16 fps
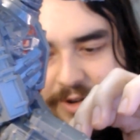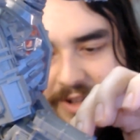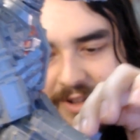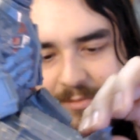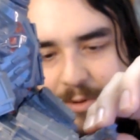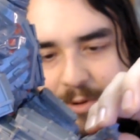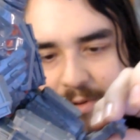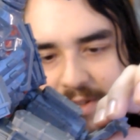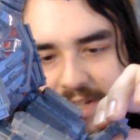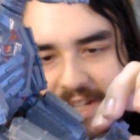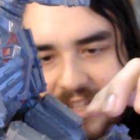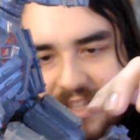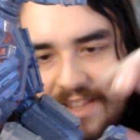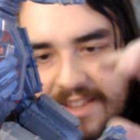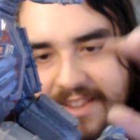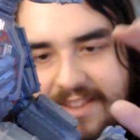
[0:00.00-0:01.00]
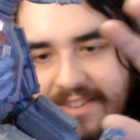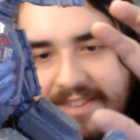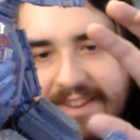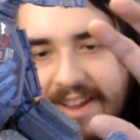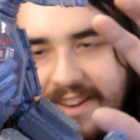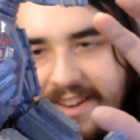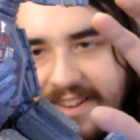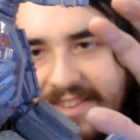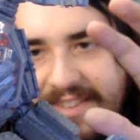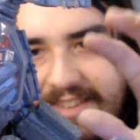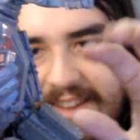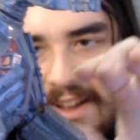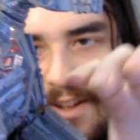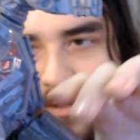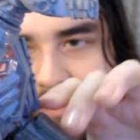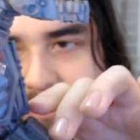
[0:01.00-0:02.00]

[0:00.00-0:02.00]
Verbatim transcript: more just the design itself.